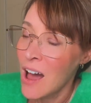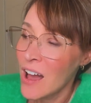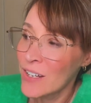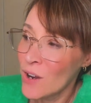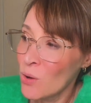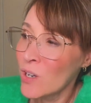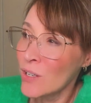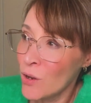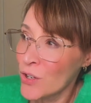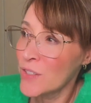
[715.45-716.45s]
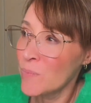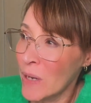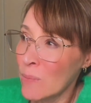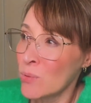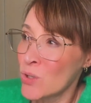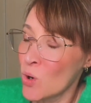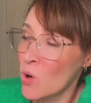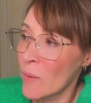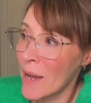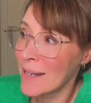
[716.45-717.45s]
I know a lot of people
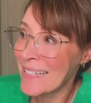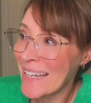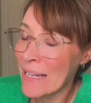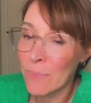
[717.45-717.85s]
talk about an